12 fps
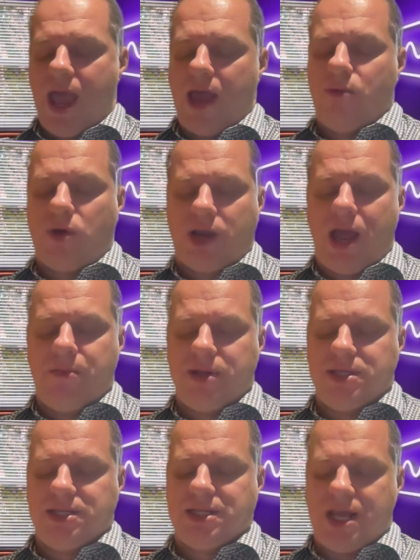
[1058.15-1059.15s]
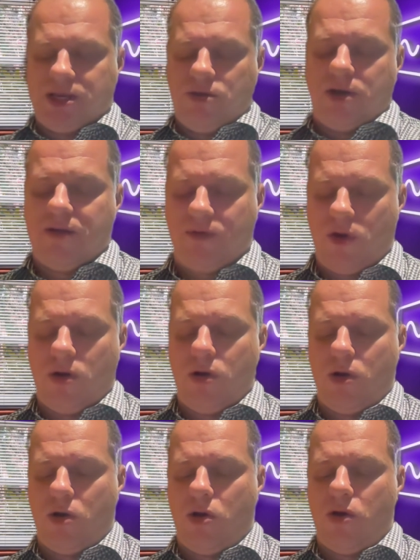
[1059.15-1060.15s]
And what happens is that you have
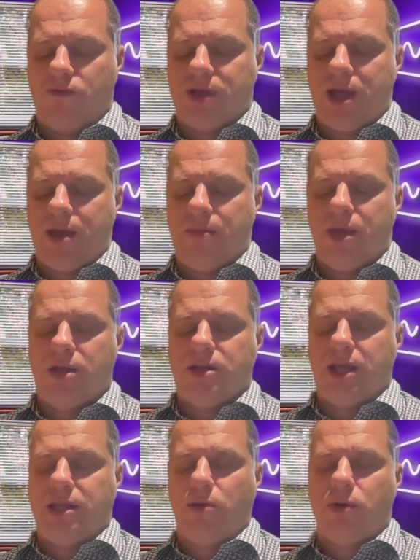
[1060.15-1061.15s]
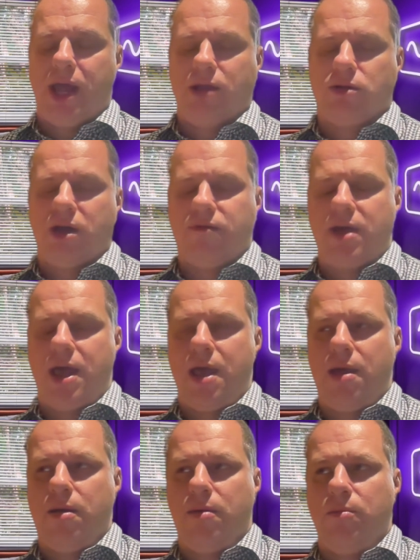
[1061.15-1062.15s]
all of them, they would like to have a